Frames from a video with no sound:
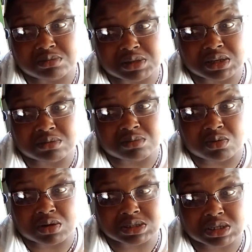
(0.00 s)
completed
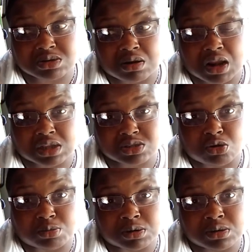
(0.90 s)
more because I started in
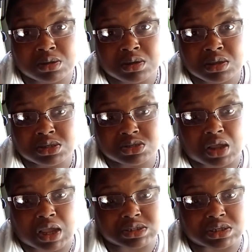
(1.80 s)
October.
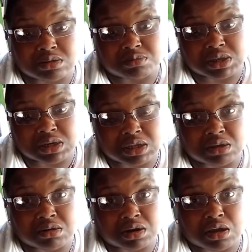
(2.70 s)
So I actually completed a
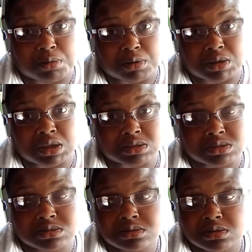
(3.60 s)
year in a couple of
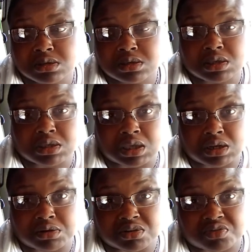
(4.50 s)
months,
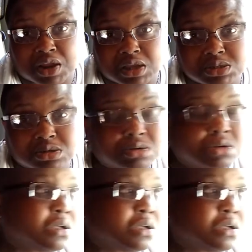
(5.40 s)
including the fracture.